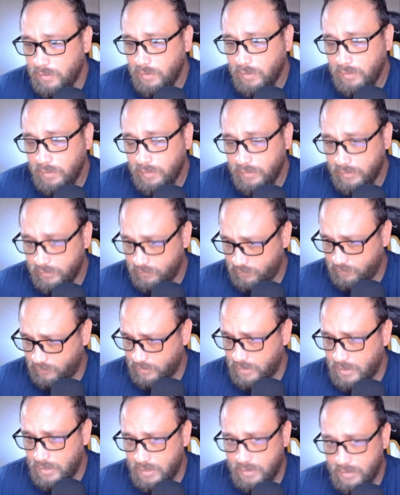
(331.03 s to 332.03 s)
It's
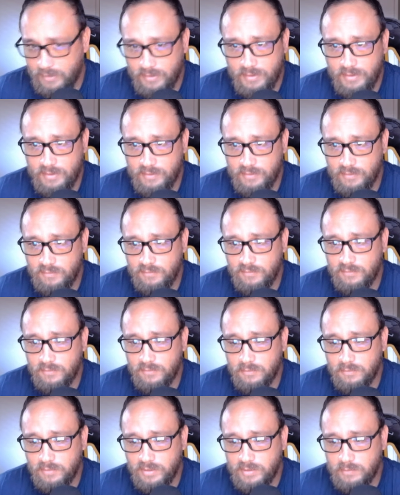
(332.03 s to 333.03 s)
this is
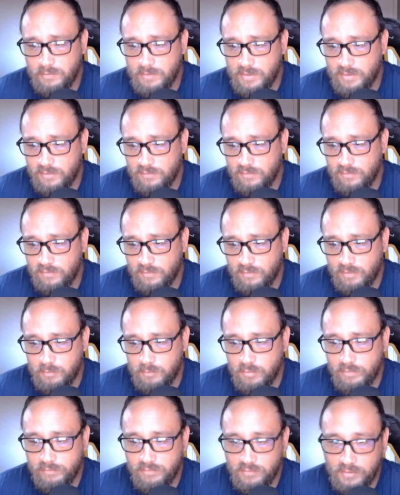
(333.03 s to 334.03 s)
only
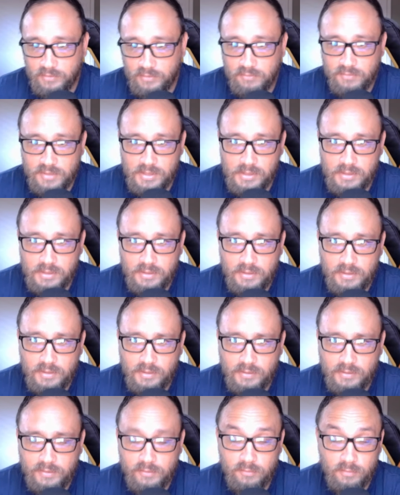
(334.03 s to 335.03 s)
move 16.
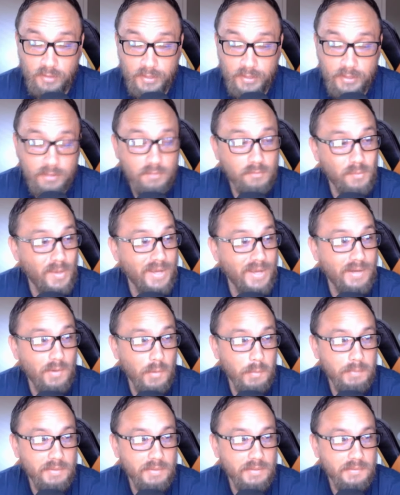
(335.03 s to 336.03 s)
His king is wide
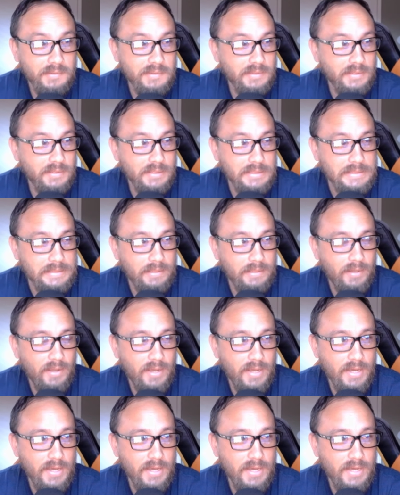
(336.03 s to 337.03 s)
open,
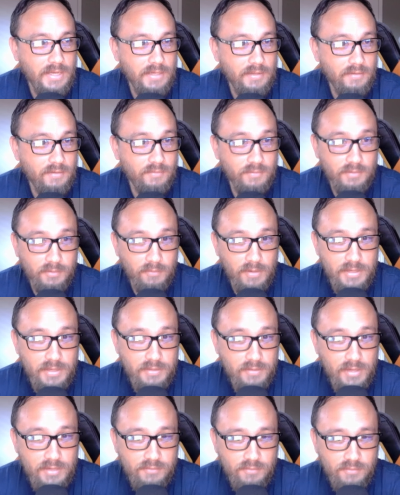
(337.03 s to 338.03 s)
and he's in great
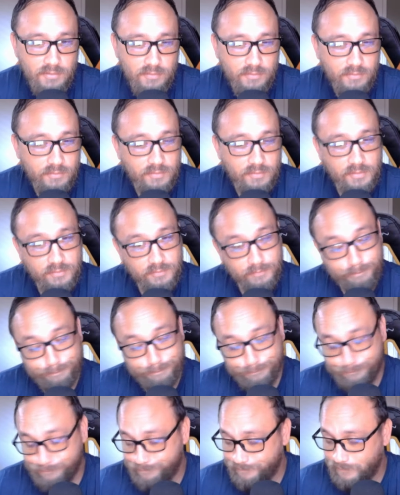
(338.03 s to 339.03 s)
danger. So
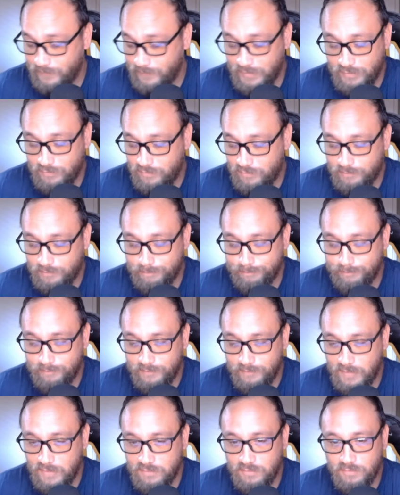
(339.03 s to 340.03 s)

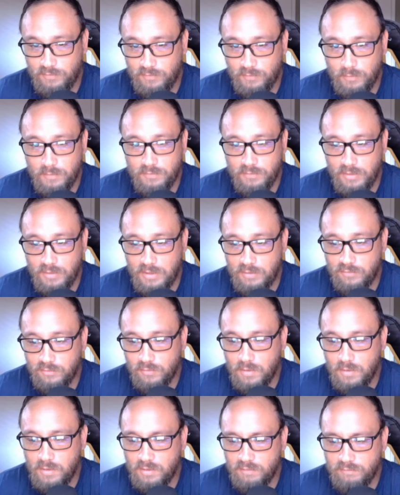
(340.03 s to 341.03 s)
it just shows you how
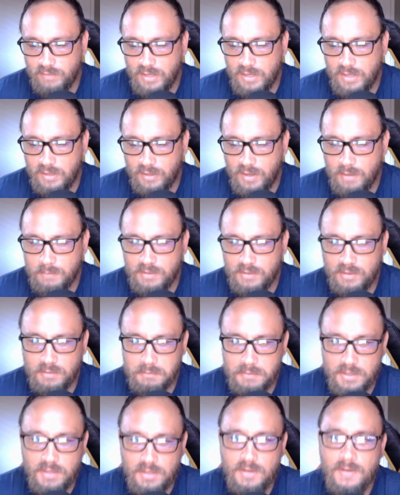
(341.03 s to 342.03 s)
strong the Vienna Gambit can
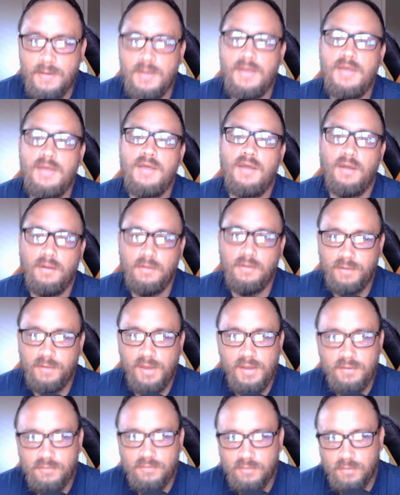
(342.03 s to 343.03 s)
be.
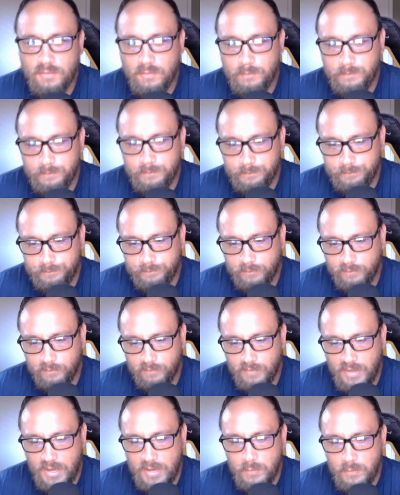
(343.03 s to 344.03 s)
Okay, so
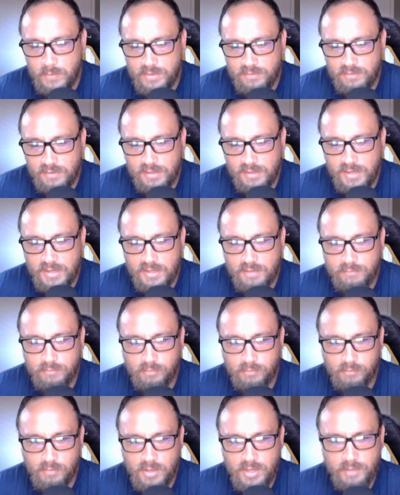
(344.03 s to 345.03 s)
I went to knight
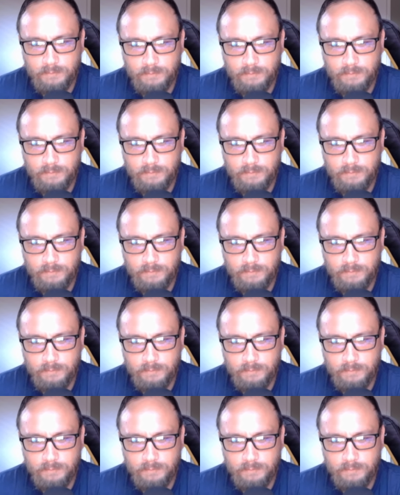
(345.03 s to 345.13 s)
f3.